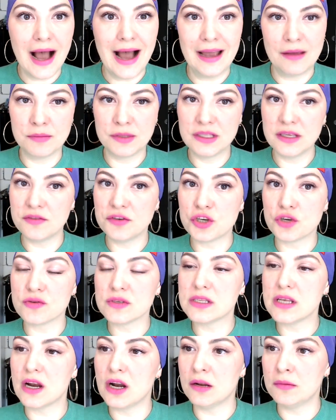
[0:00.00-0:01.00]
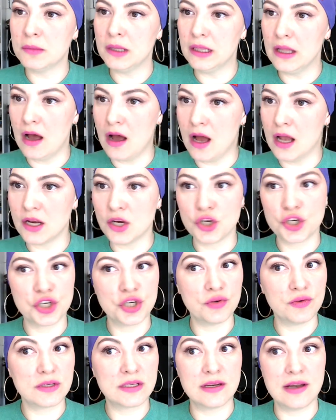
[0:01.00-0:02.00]
I believe she was there in Milan.
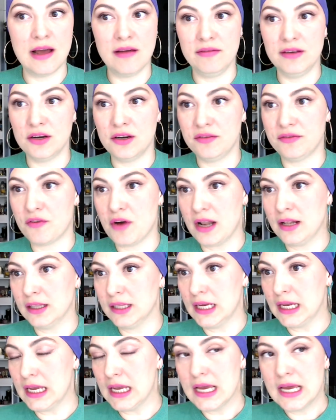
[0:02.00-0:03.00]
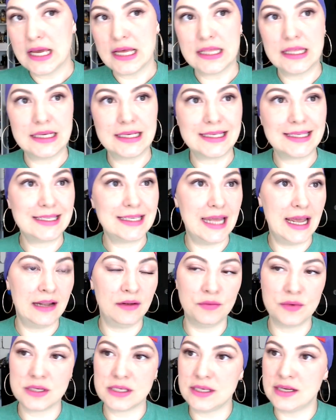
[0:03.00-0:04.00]
She was not very friendly. The
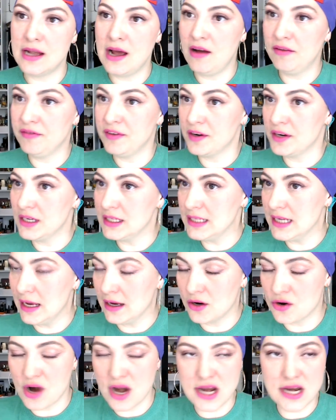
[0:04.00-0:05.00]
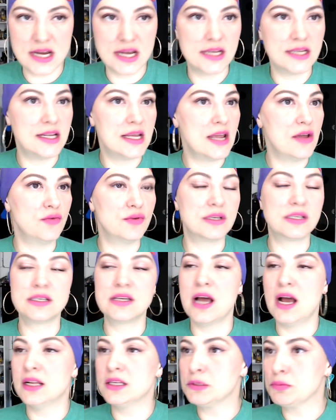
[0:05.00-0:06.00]
stand was not very decorated. It was
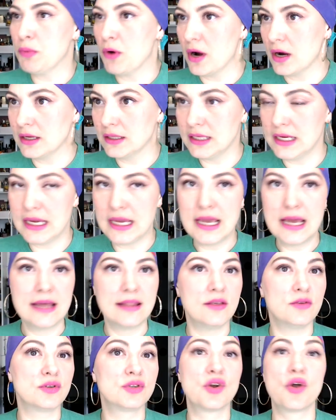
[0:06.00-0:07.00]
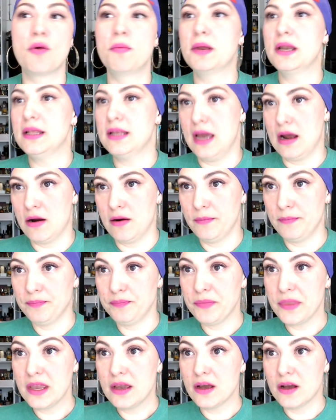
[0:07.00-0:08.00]
not sparkly. There was nobody there.
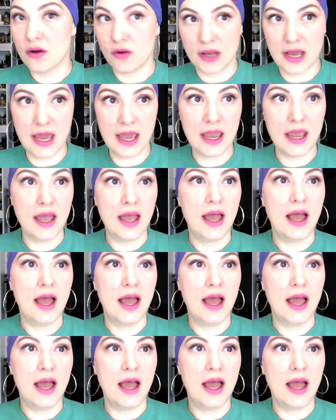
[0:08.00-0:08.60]
Okay.